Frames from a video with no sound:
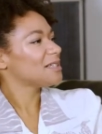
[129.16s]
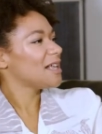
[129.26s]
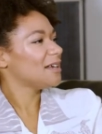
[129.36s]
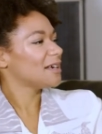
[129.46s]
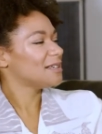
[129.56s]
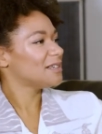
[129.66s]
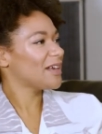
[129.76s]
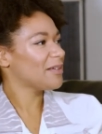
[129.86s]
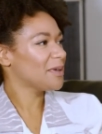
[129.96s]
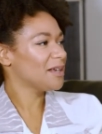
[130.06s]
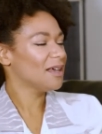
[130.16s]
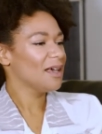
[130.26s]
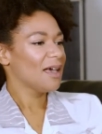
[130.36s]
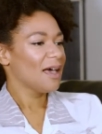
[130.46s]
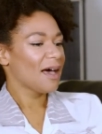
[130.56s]
learning and development.
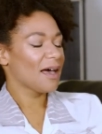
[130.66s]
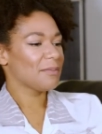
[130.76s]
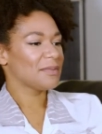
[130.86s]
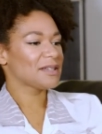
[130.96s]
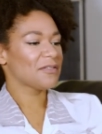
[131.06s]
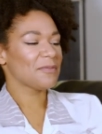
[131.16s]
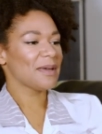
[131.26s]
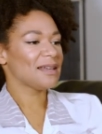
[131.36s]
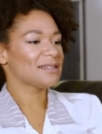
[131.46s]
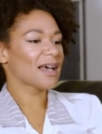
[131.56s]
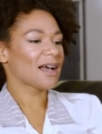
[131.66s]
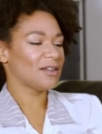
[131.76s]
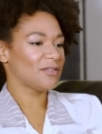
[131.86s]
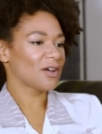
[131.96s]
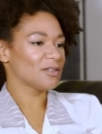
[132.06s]
So for me, it's that
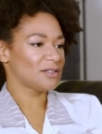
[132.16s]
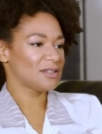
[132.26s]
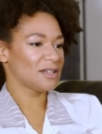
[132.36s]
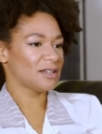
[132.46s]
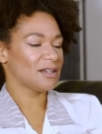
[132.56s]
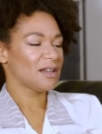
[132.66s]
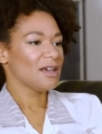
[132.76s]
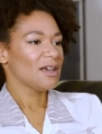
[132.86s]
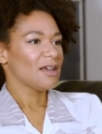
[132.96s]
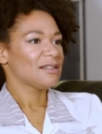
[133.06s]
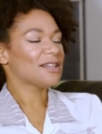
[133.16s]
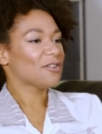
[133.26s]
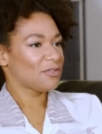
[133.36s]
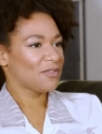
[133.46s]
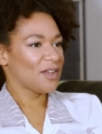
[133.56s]
kind of constant
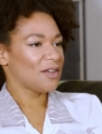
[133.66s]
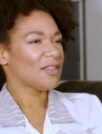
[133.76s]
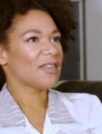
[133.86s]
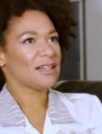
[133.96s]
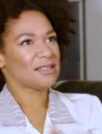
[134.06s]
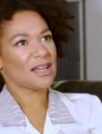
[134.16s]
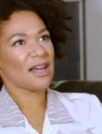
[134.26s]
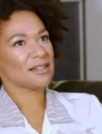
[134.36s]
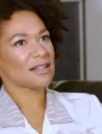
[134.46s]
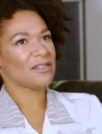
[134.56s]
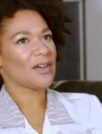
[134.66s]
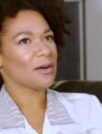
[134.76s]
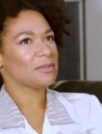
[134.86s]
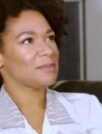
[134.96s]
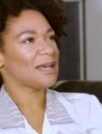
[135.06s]
self-review that then in turn kind of
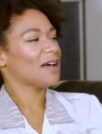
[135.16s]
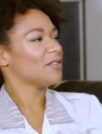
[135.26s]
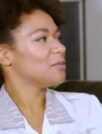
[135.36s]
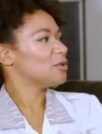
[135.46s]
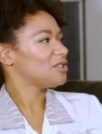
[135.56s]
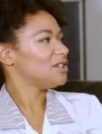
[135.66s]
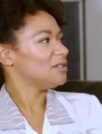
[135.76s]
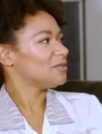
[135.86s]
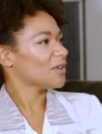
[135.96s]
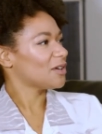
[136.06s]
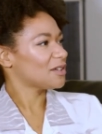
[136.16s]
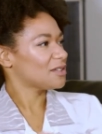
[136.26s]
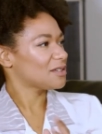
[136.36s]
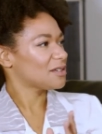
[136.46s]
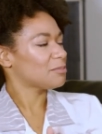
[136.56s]
helps me have a more
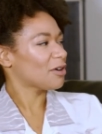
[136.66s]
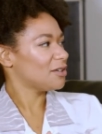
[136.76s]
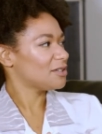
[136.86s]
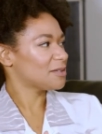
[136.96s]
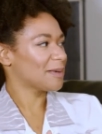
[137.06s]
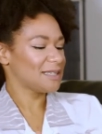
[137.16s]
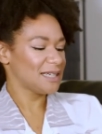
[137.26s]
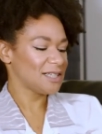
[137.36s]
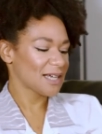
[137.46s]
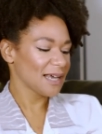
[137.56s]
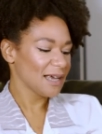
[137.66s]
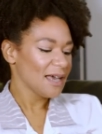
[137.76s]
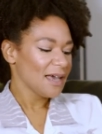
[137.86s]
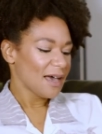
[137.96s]
student-focused approach to my teaching.